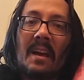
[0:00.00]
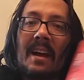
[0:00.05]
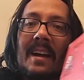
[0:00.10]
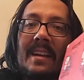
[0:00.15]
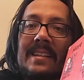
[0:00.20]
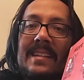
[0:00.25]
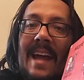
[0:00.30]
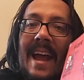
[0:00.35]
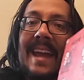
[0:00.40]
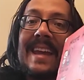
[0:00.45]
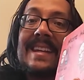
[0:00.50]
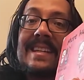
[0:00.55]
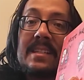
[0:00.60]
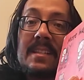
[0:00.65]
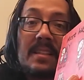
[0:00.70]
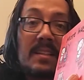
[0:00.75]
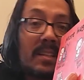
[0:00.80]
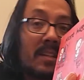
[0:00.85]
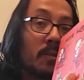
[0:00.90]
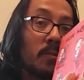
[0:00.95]
a tight
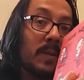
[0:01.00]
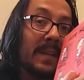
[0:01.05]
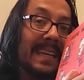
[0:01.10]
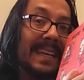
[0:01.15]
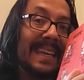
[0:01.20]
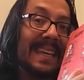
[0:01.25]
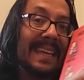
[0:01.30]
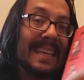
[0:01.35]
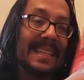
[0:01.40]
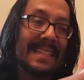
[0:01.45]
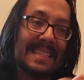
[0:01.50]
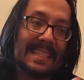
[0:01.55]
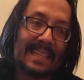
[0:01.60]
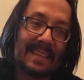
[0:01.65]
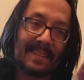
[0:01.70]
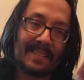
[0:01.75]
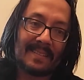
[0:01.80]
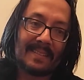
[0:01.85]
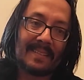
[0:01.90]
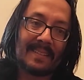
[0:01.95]

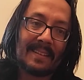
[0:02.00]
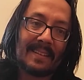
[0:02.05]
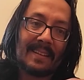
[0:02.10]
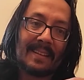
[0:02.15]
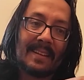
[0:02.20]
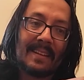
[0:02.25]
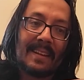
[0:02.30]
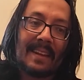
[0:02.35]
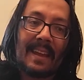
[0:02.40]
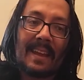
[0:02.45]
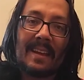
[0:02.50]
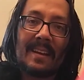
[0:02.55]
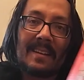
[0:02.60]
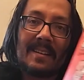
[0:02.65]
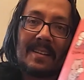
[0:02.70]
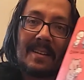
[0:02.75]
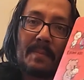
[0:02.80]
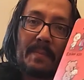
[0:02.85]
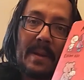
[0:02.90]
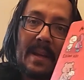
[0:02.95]
squeeze,
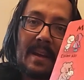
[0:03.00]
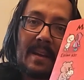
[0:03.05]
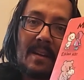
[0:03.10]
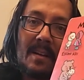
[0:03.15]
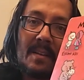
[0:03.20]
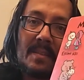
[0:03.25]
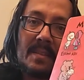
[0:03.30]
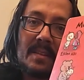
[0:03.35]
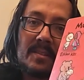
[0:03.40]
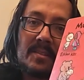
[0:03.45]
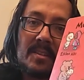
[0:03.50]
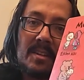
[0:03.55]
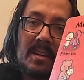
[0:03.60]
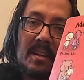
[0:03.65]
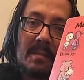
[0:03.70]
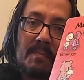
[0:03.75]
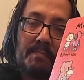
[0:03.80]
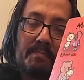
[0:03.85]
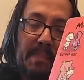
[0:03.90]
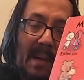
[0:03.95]
and a peck on the
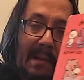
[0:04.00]
cheek.